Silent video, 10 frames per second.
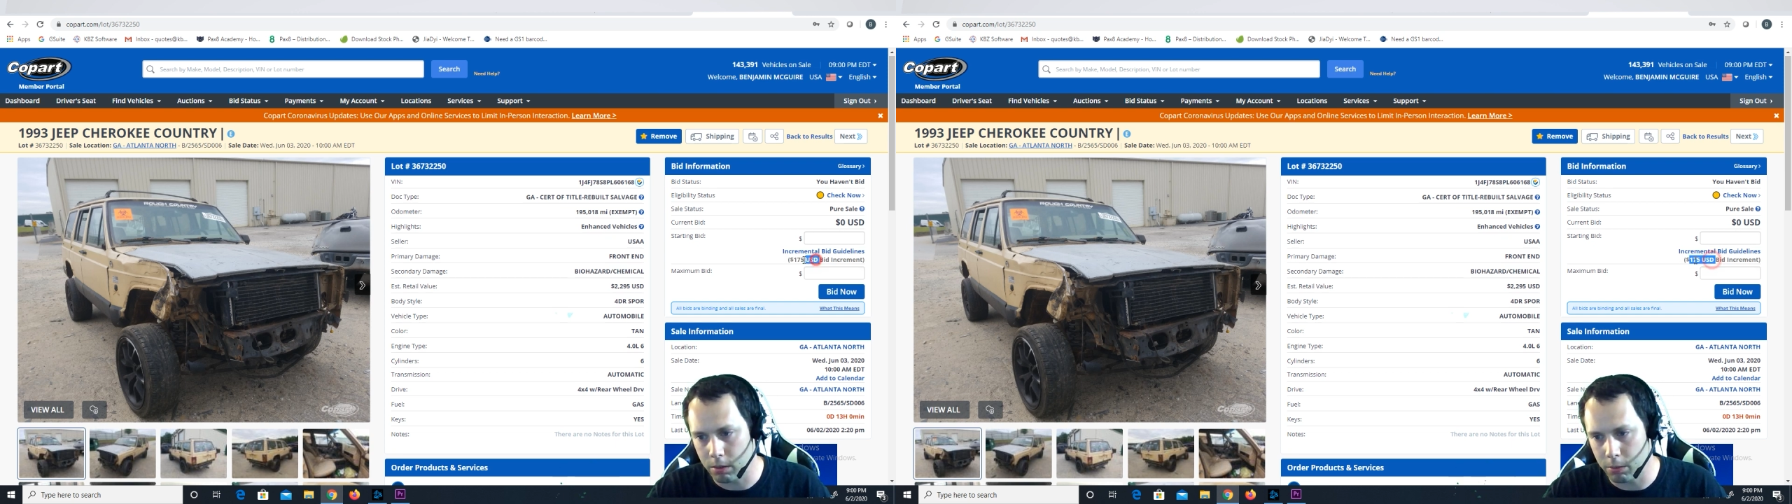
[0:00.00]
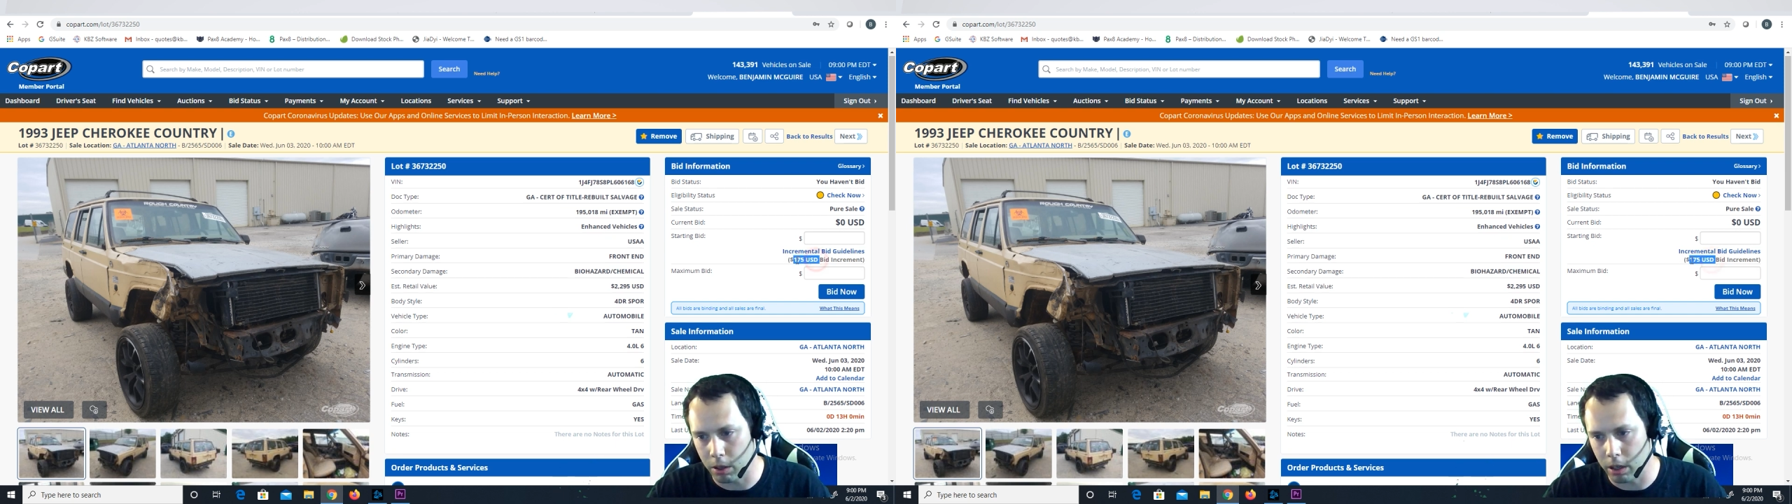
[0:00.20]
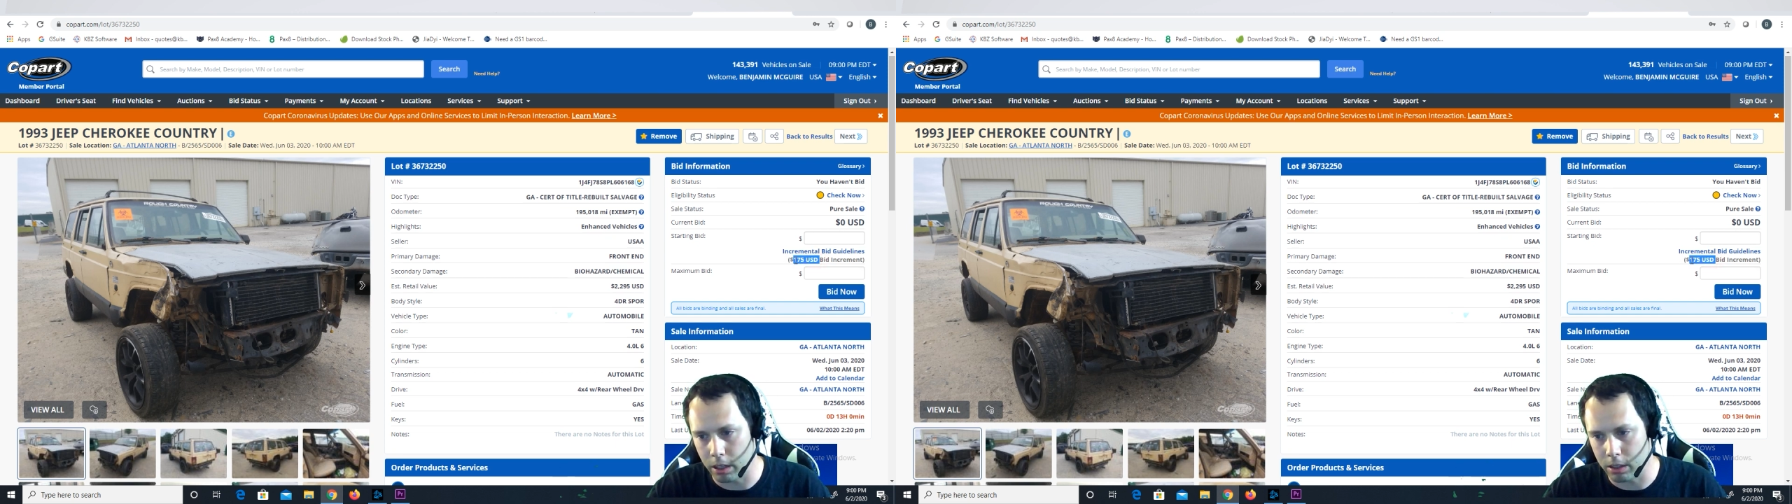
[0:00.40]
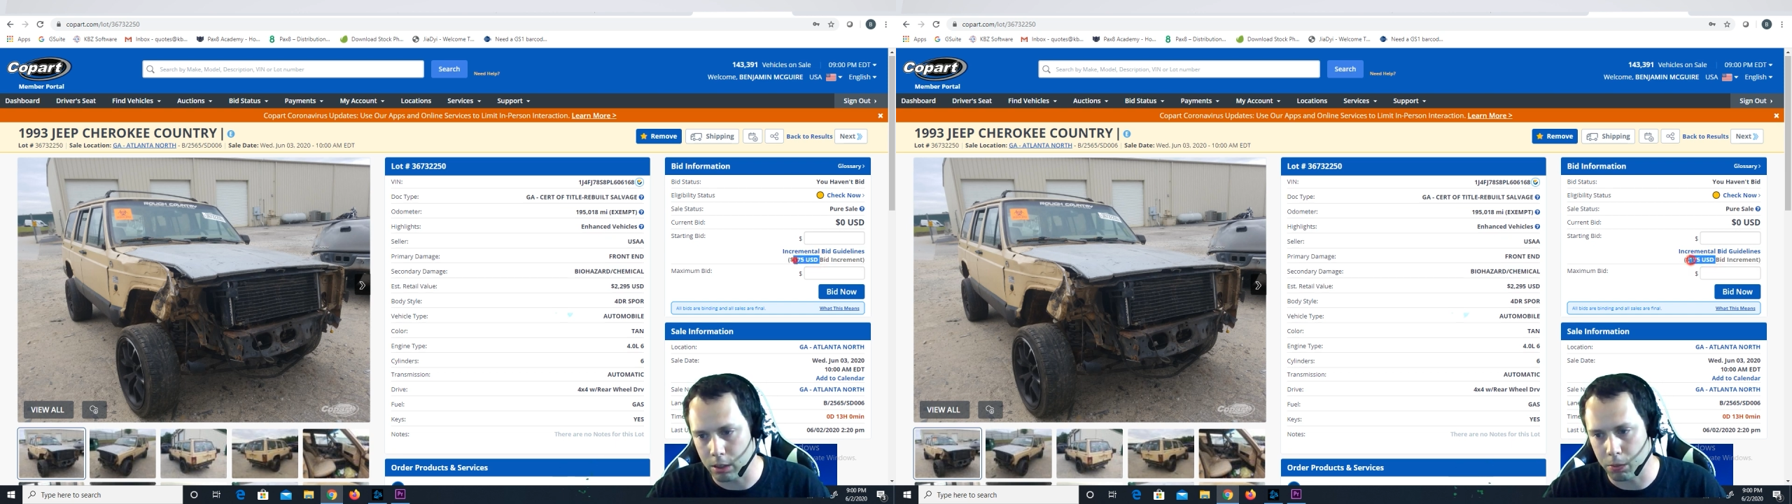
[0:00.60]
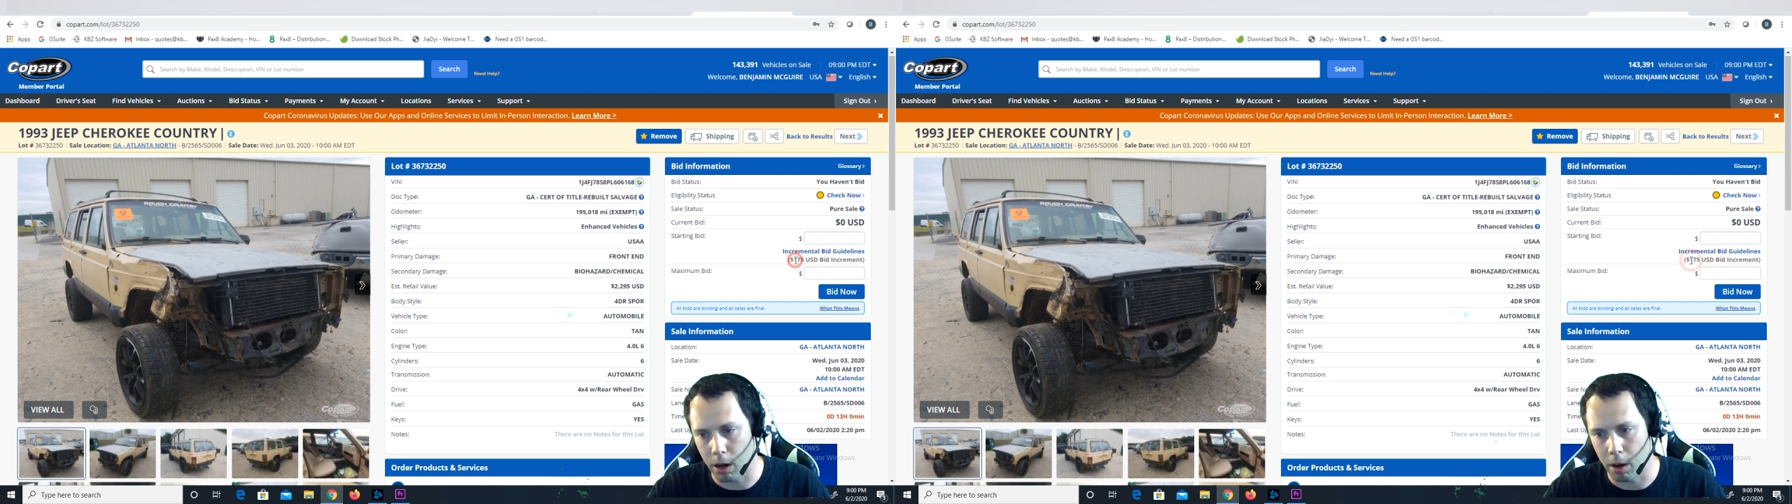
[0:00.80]
but it's
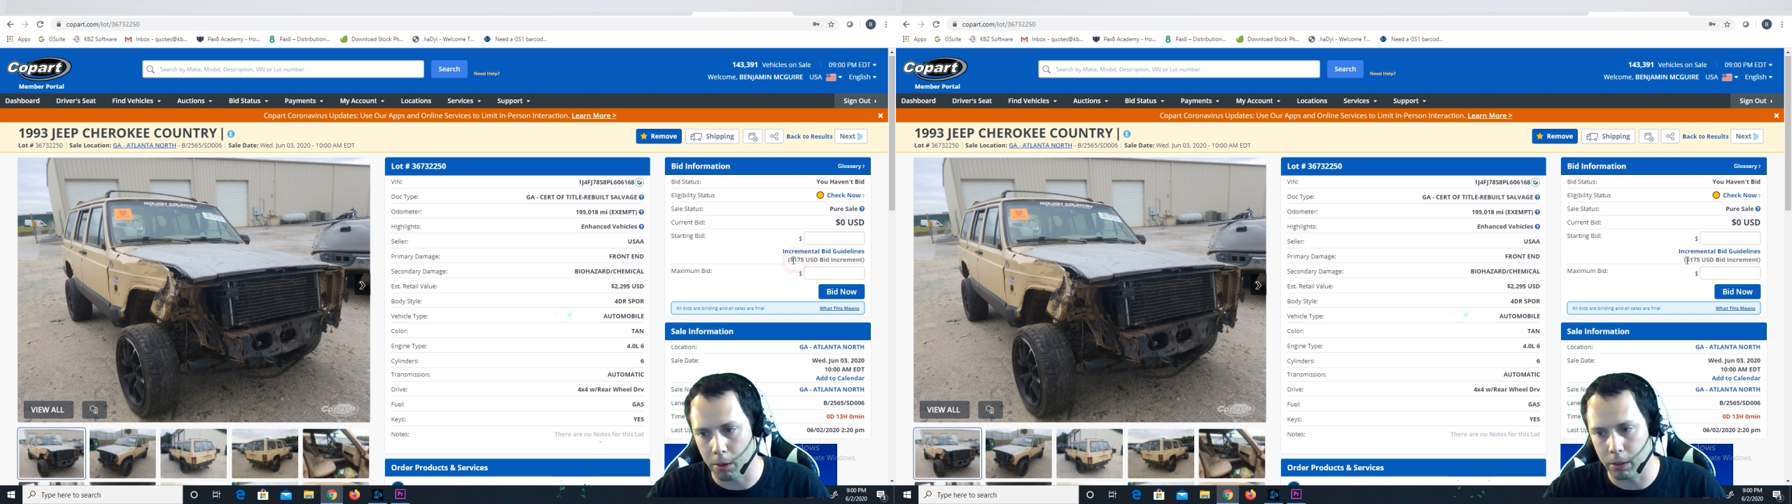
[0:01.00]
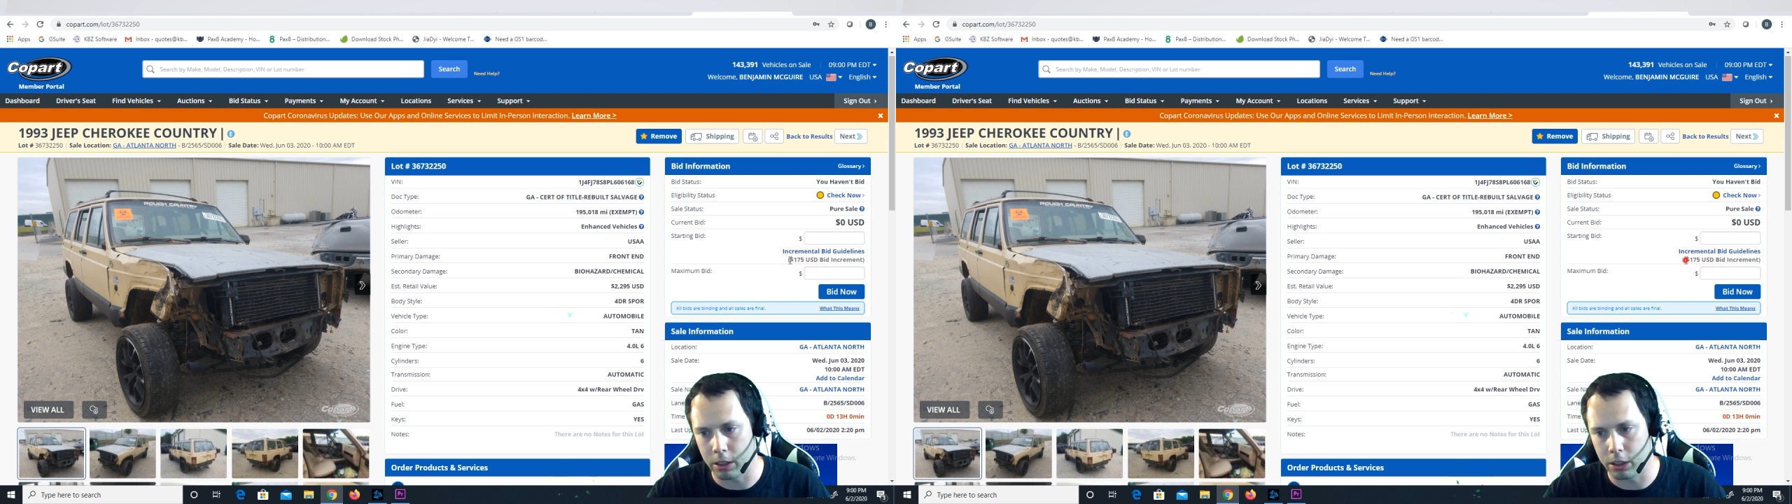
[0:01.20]
probably